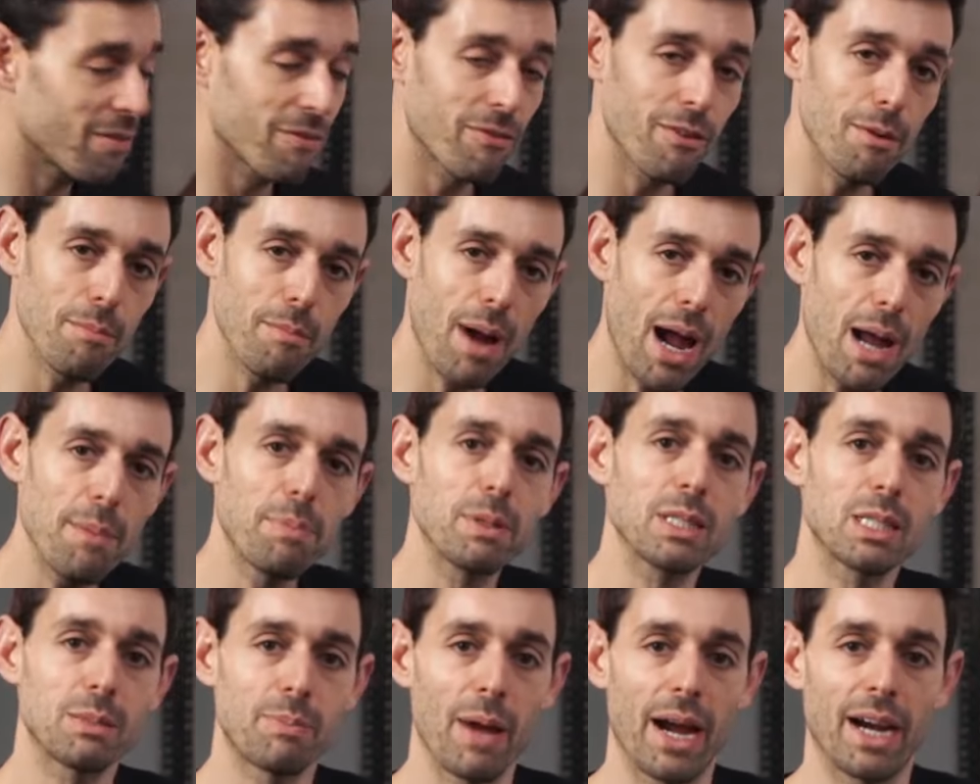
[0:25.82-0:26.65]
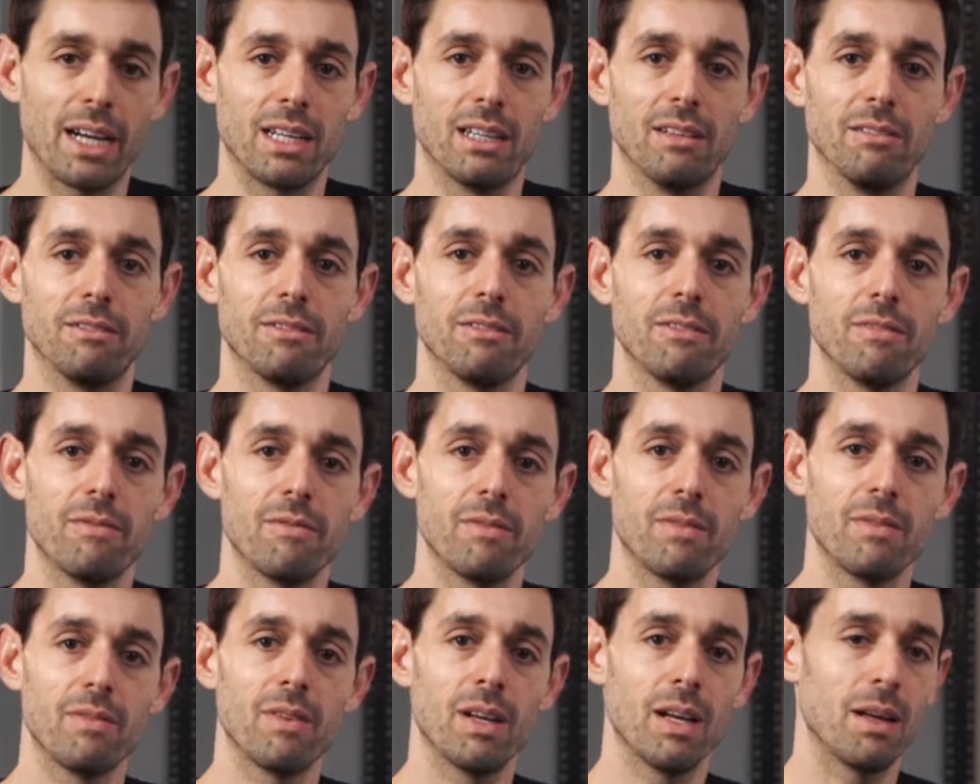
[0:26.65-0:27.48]
from my perspective,
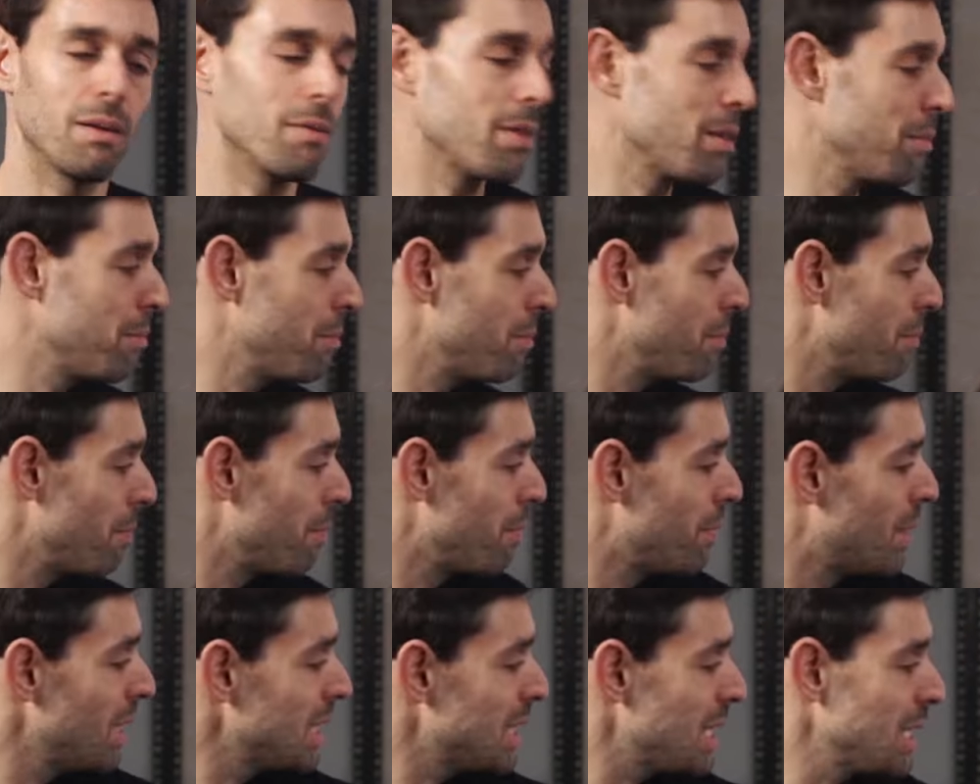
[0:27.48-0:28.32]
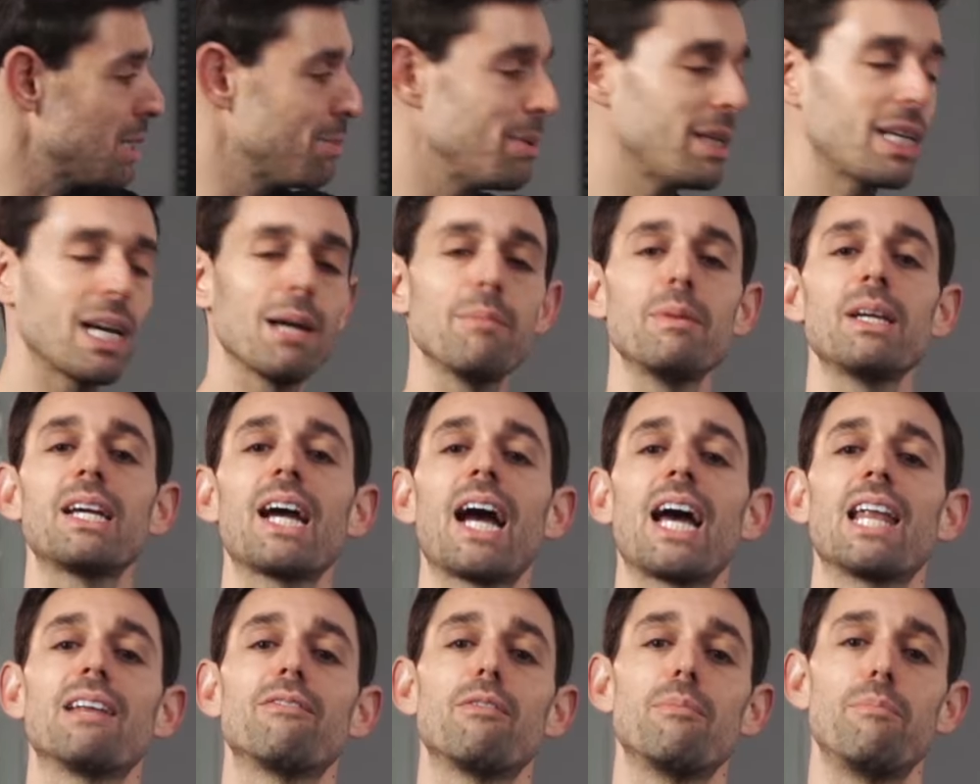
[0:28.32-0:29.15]
uh, this is becoming
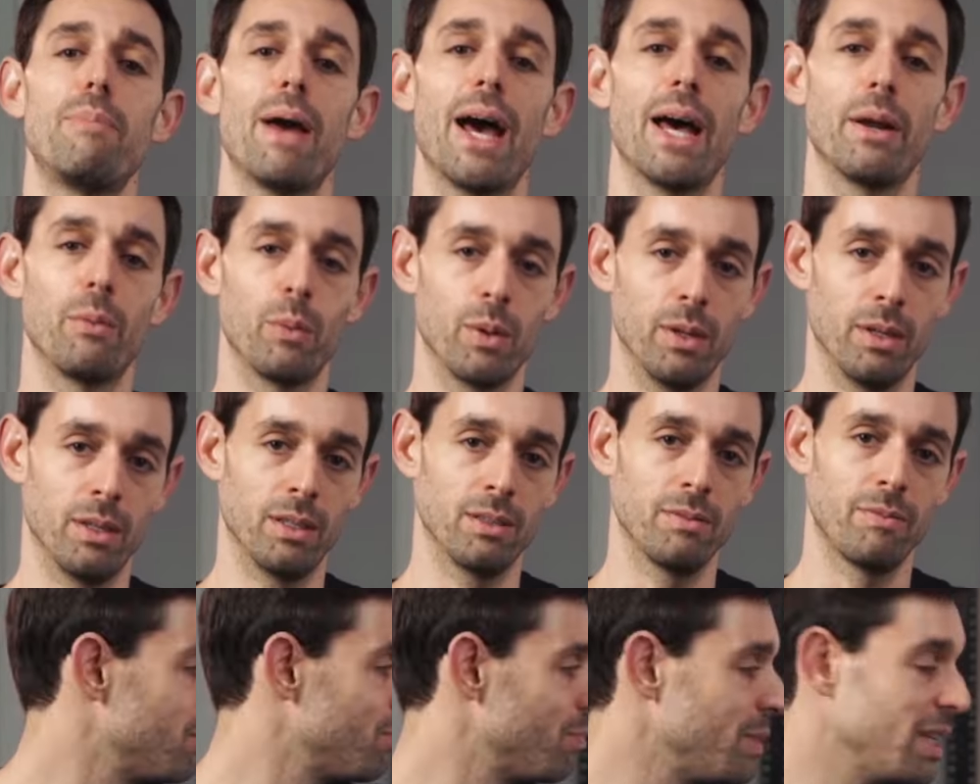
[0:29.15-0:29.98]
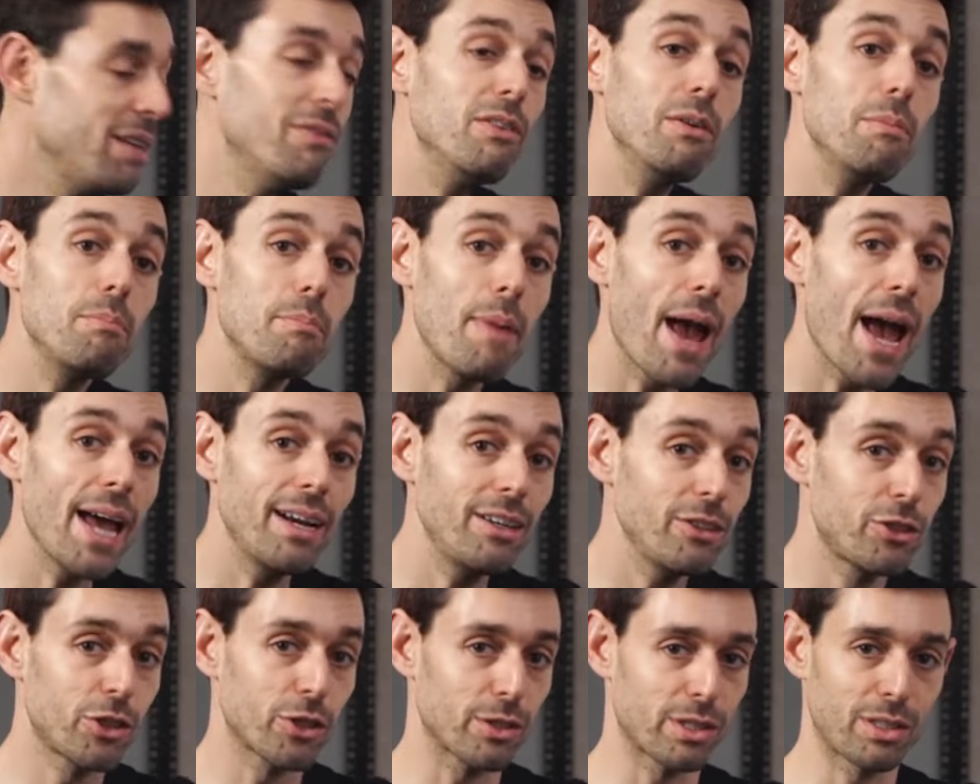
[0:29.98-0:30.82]
kind of a bad word. Even
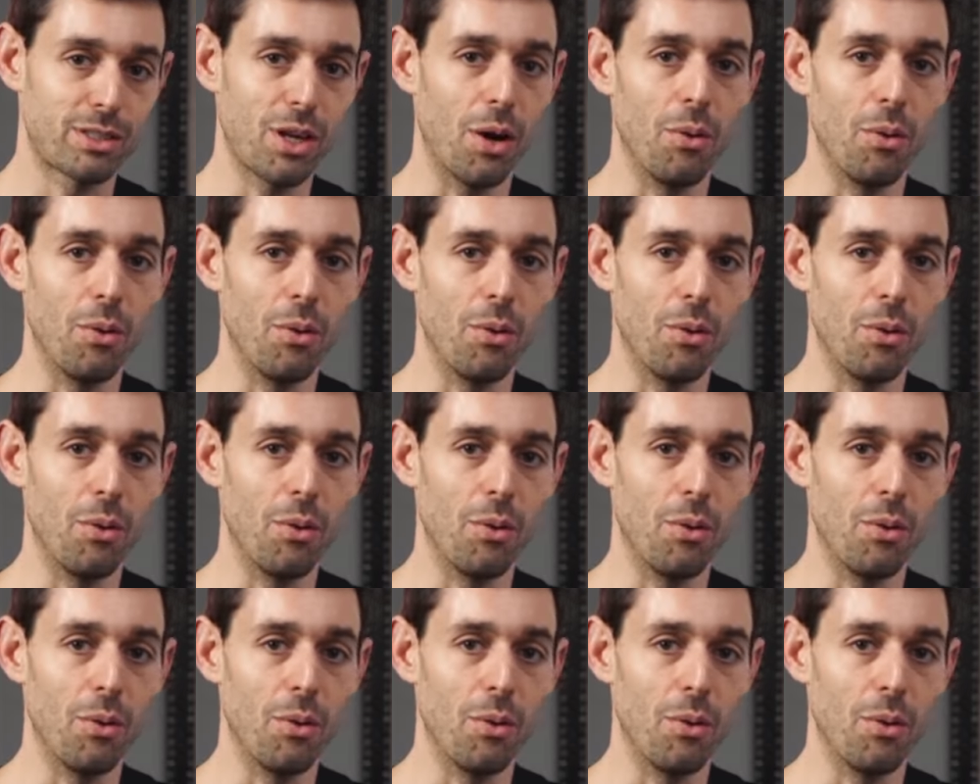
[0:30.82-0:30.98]
managers